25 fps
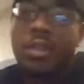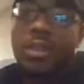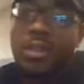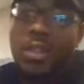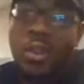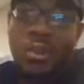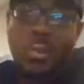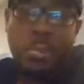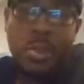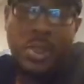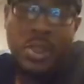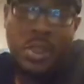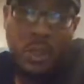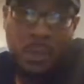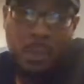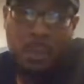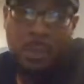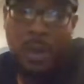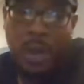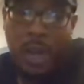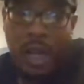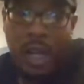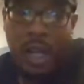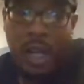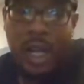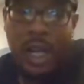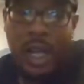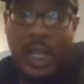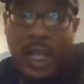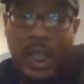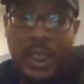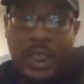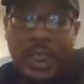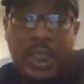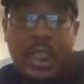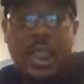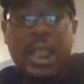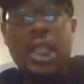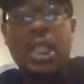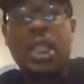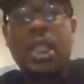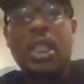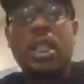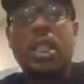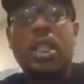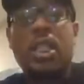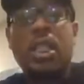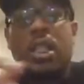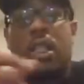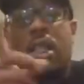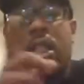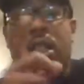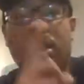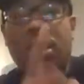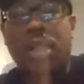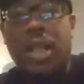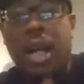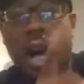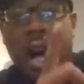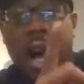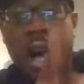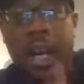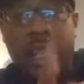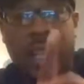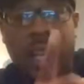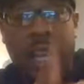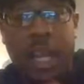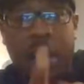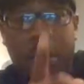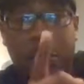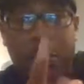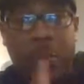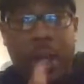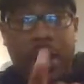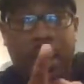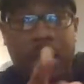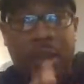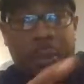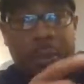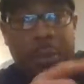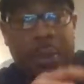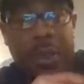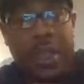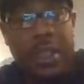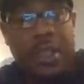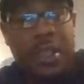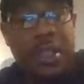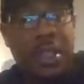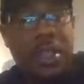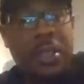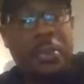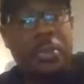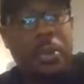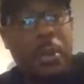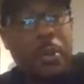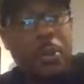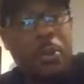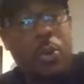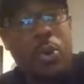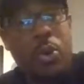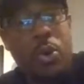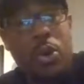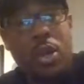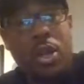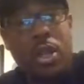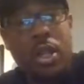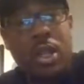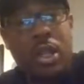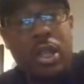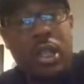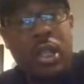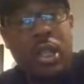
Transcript: Don't be surprised, because I can't wait to read this memoir.